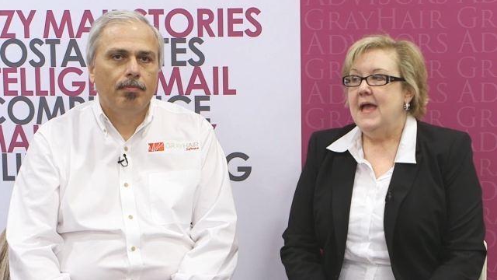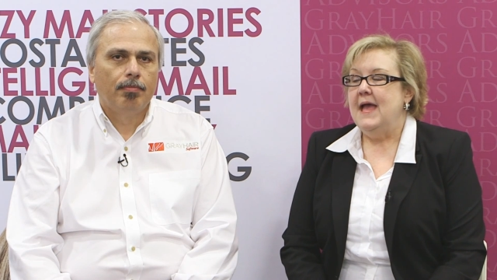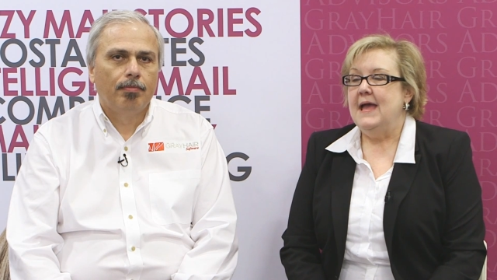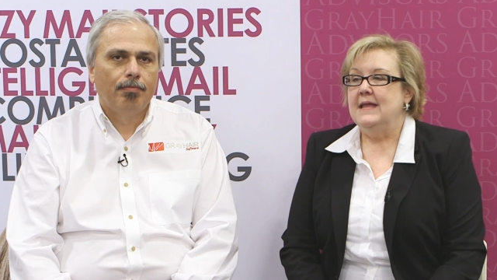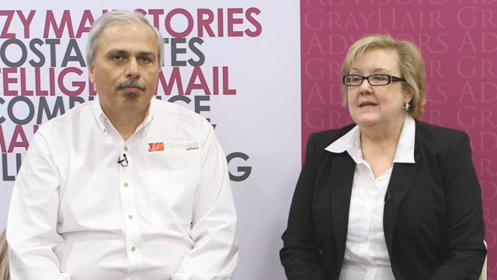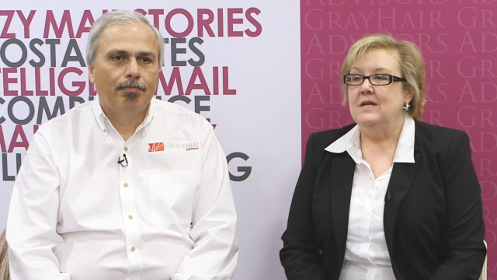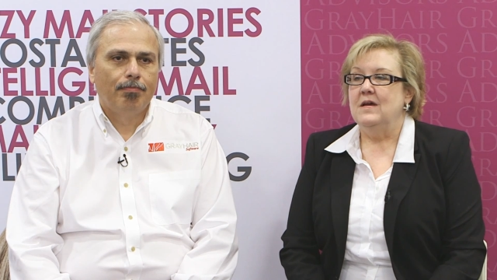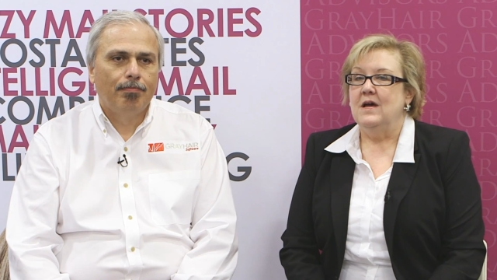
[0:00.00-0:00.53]

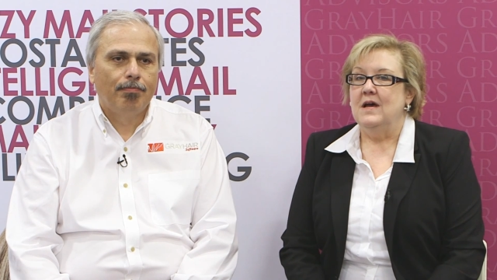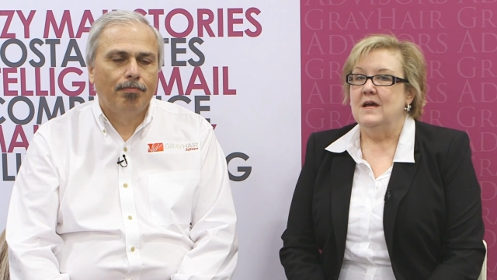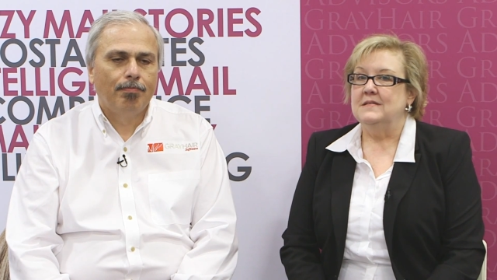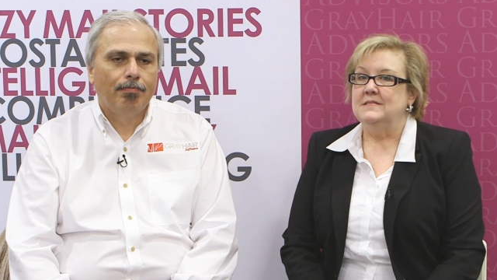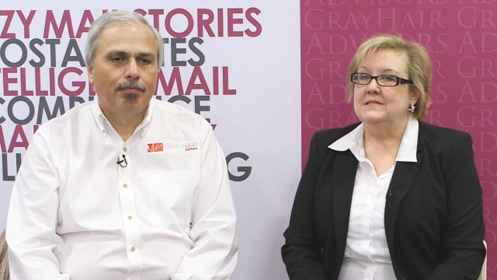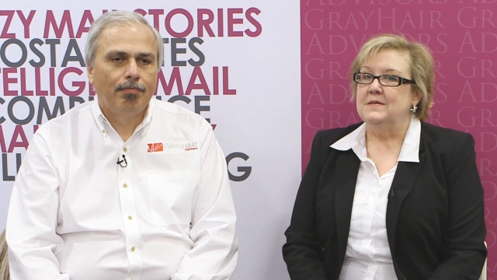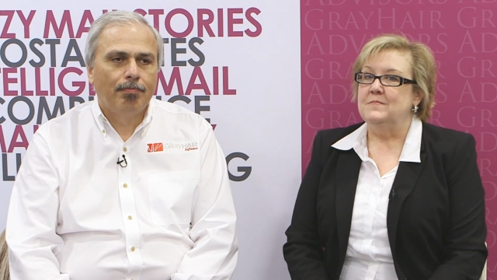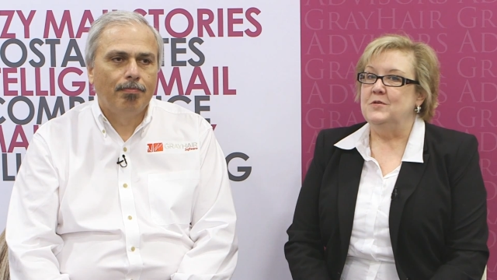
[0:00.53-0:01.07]
Speaker 1: and
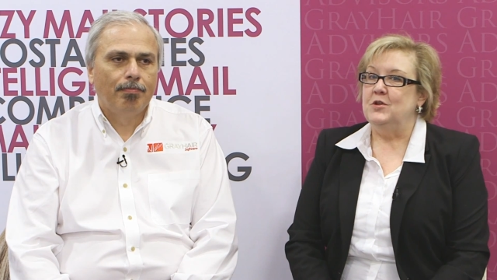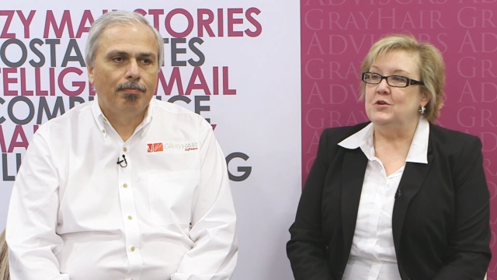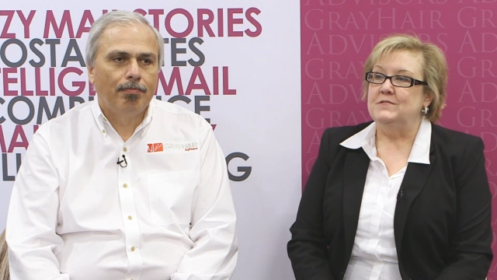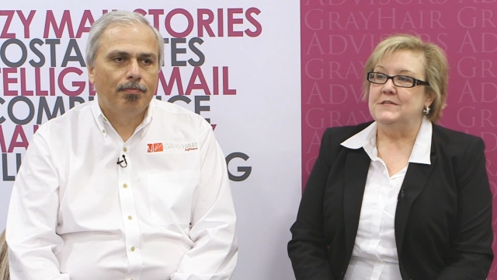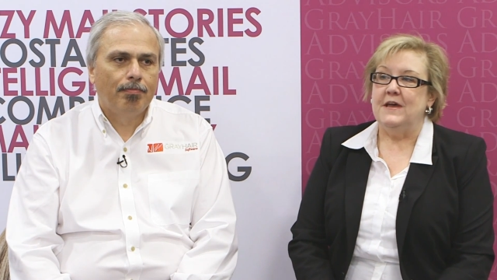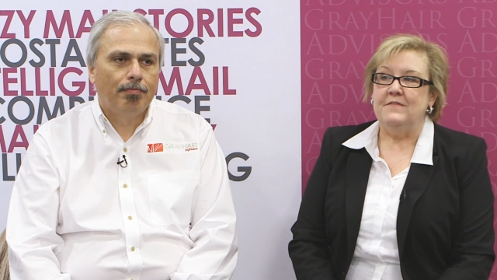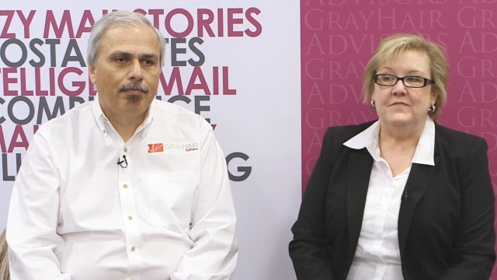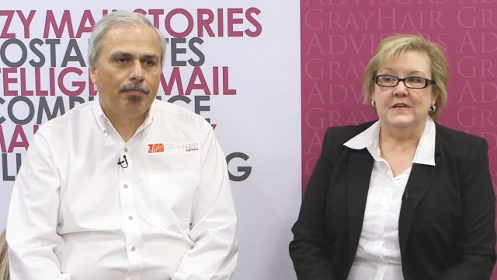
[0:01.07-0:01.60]
uh, some new
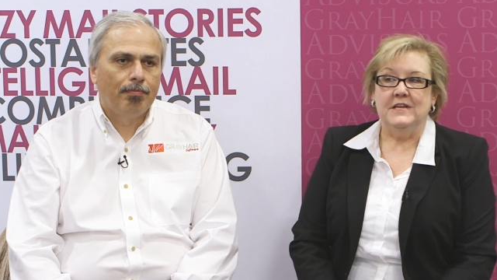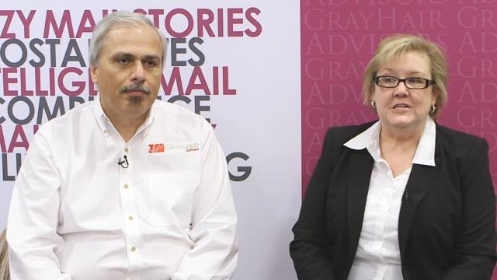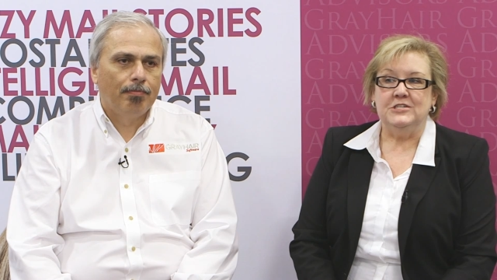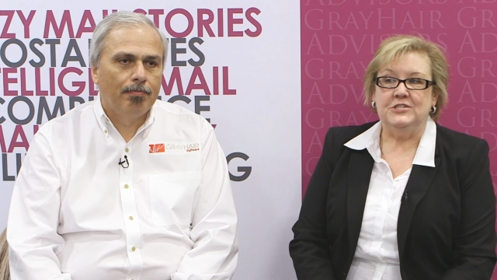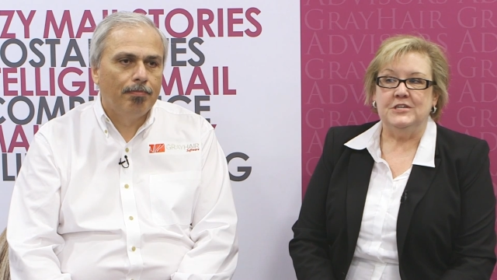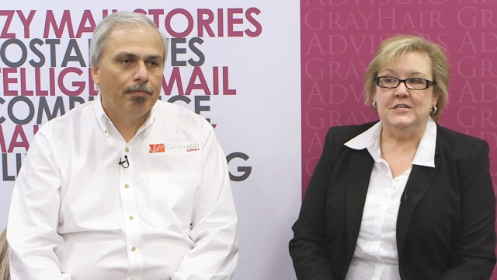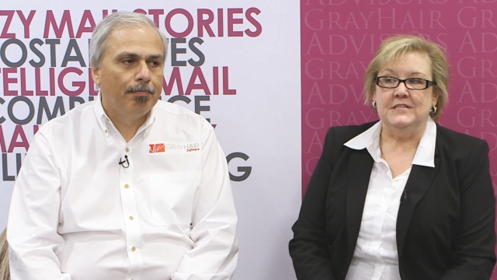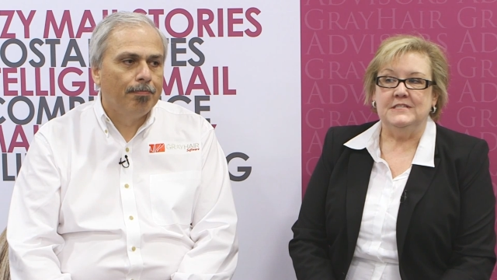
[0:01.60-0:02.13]

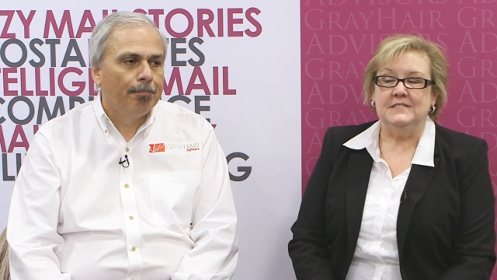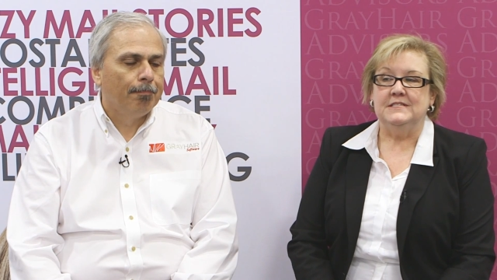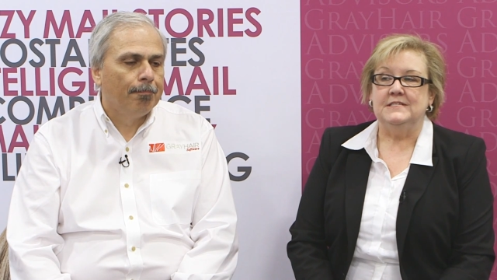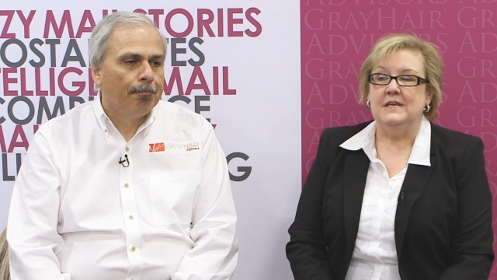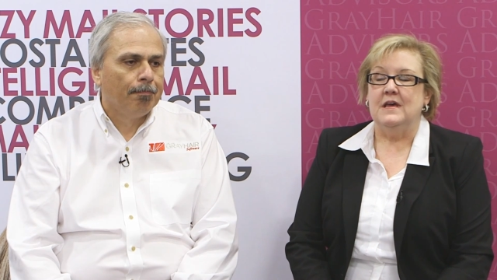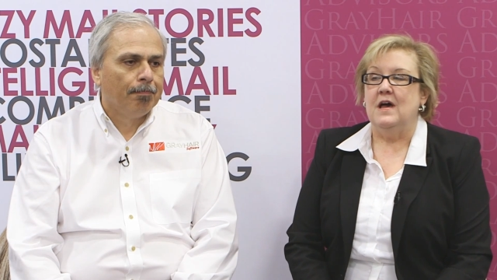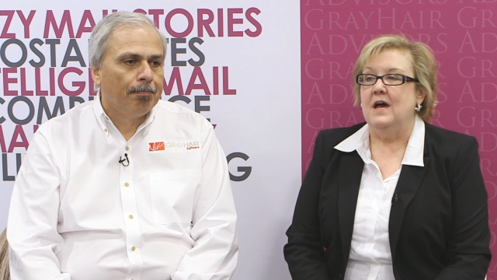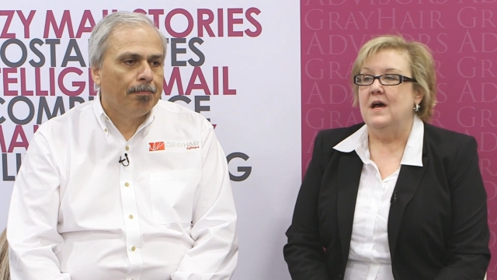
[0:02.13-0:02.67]

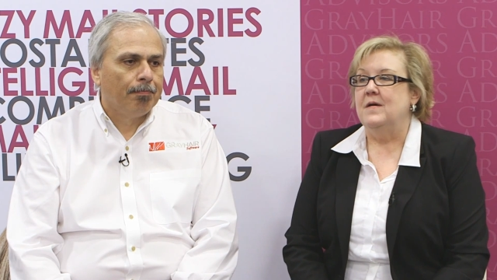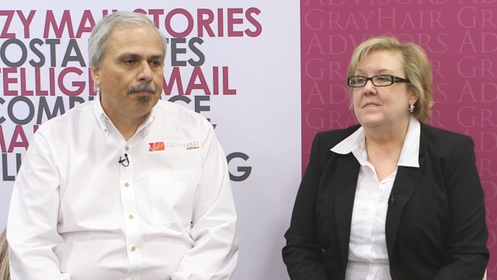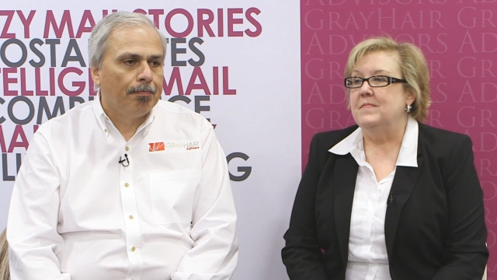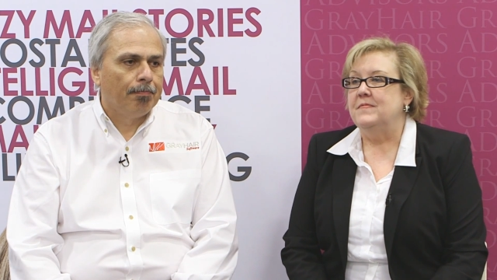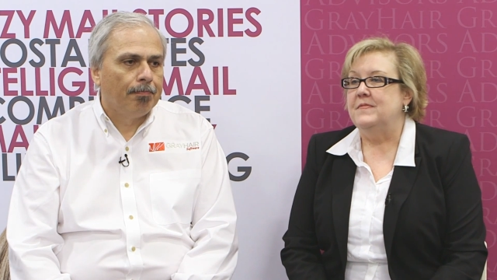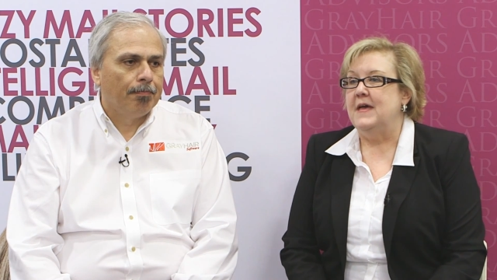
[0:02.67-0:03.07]
definitions uh,